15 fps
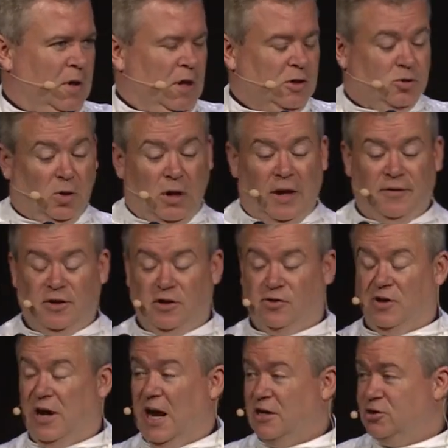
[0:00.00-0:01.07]
And so a lot of the
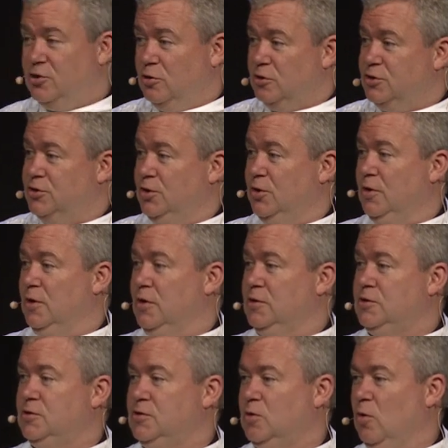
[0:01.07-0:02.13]
international
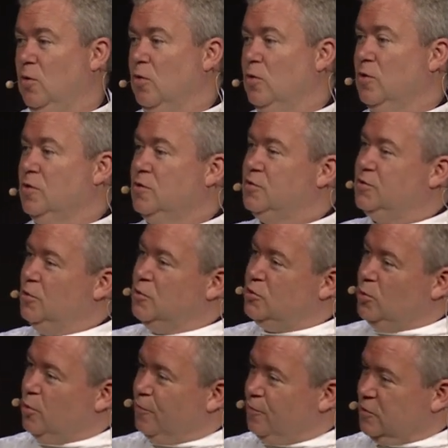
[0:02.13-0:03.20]
students or
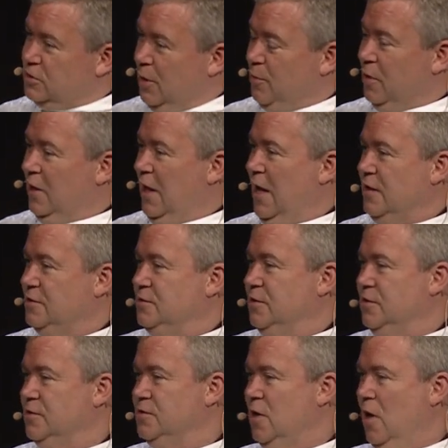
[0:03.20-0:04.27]
students who were for summer
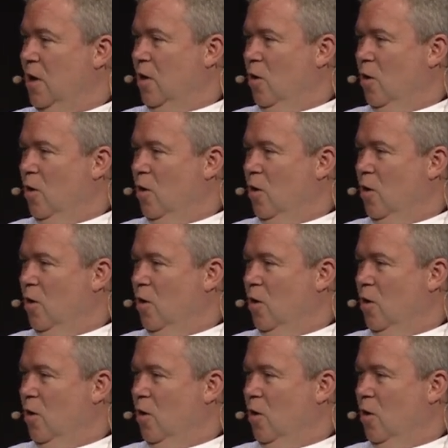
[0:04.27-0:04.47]
classes